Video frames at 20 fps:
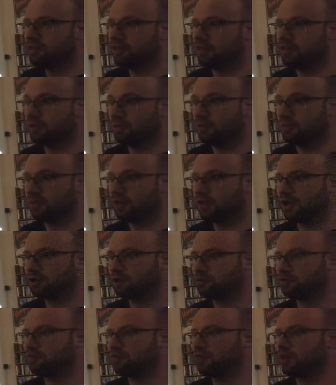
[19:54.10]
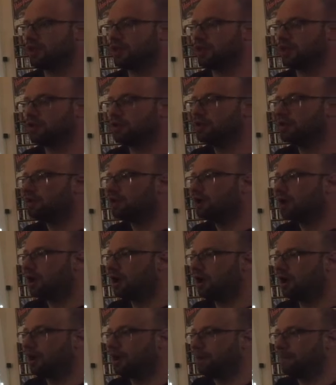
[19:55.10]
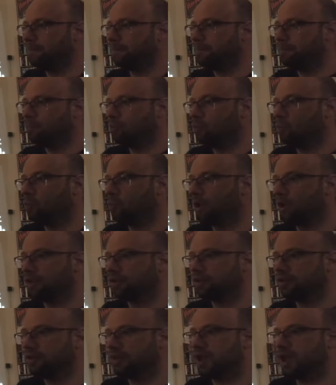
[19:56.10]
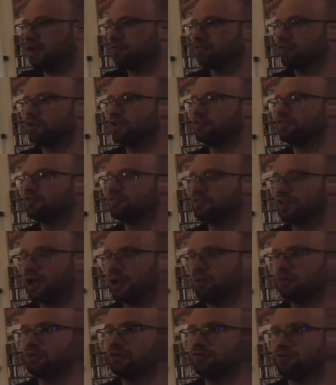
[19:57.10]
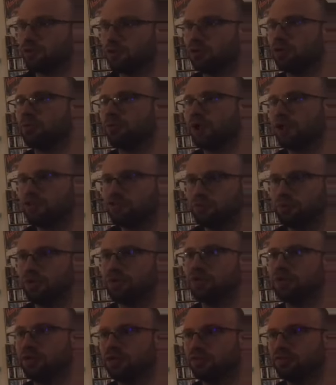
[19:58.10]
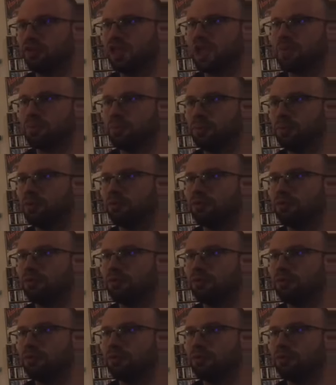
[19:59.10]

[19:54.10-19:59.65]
they really understand what every sound of your arrangement is capable